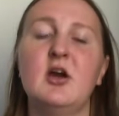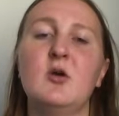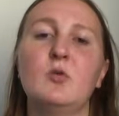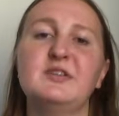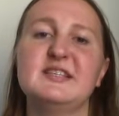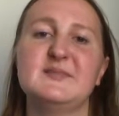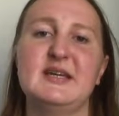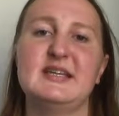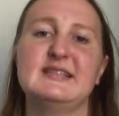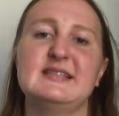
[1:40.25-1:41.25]
What this
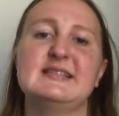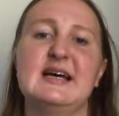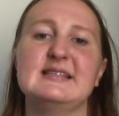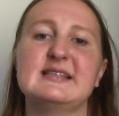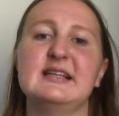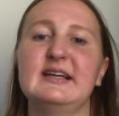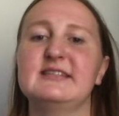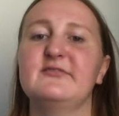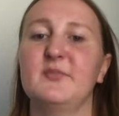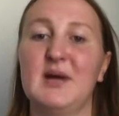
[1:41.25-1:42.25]
means is, as a
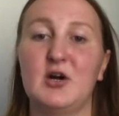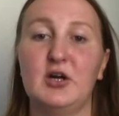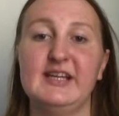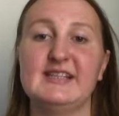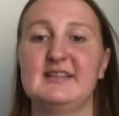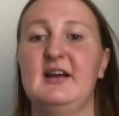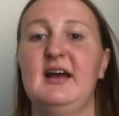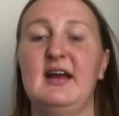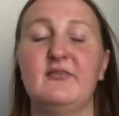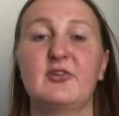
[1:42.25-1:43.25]
collective, my colleagues and I
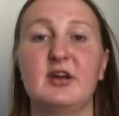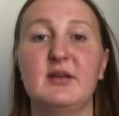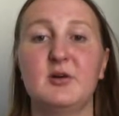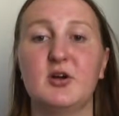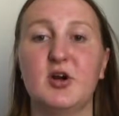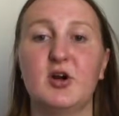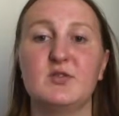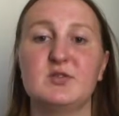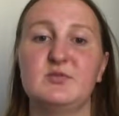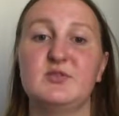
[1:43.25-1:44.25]
have agreed upon
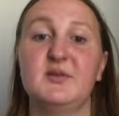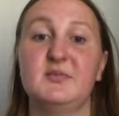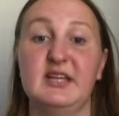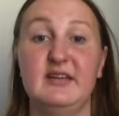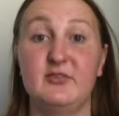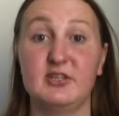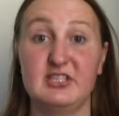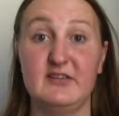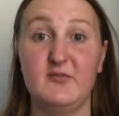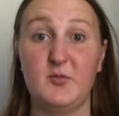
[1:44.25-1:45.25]
goals which we believe are
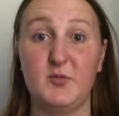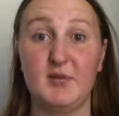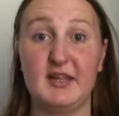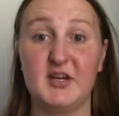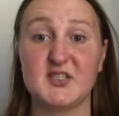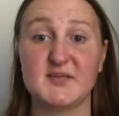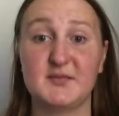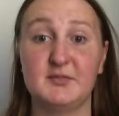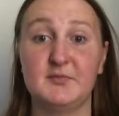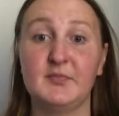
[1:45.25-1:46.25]
achievable by the hospital.
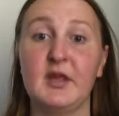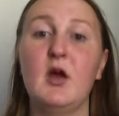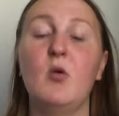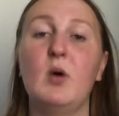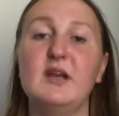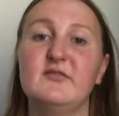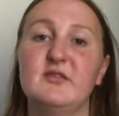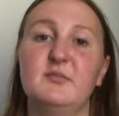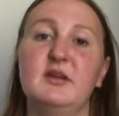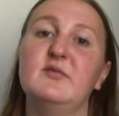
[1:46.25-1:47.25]
One of them
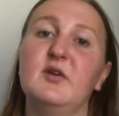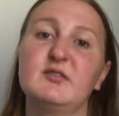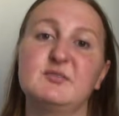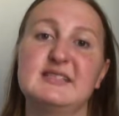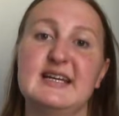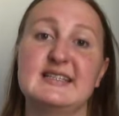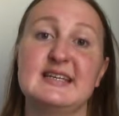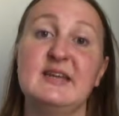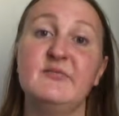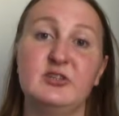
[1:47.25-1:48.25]
involves protecting
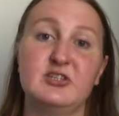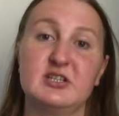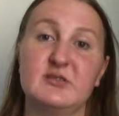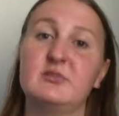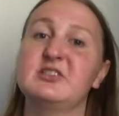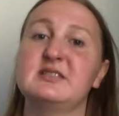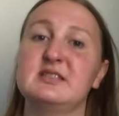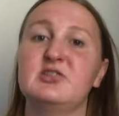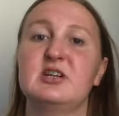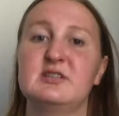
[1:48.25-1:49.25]
inventory, which is the
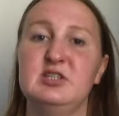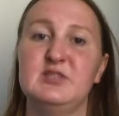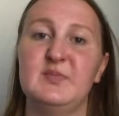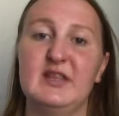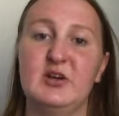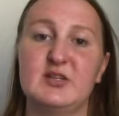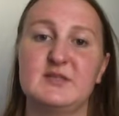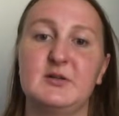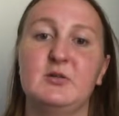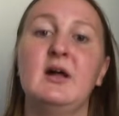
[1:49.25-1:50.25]
drugs used by the
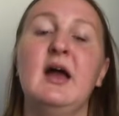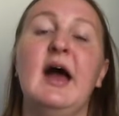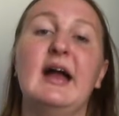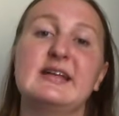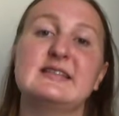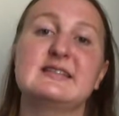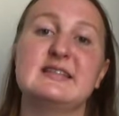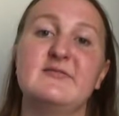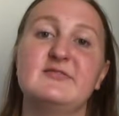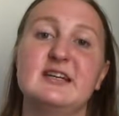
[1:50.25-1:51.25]
hospital, against
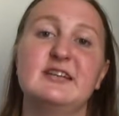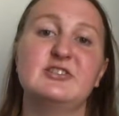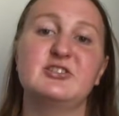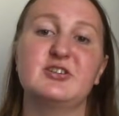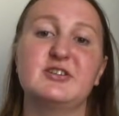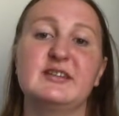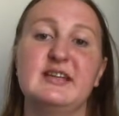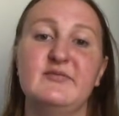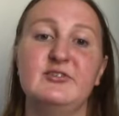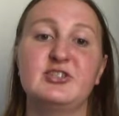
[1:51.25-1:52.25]
theft and ensuring that the
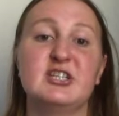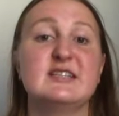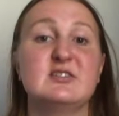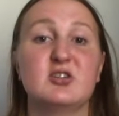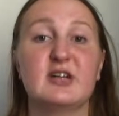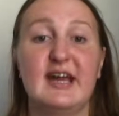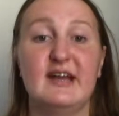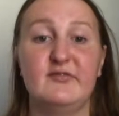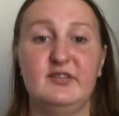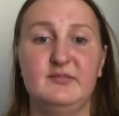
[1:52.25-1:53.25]
inventory is not
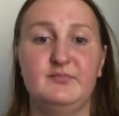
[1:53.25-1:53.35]
counterfeit.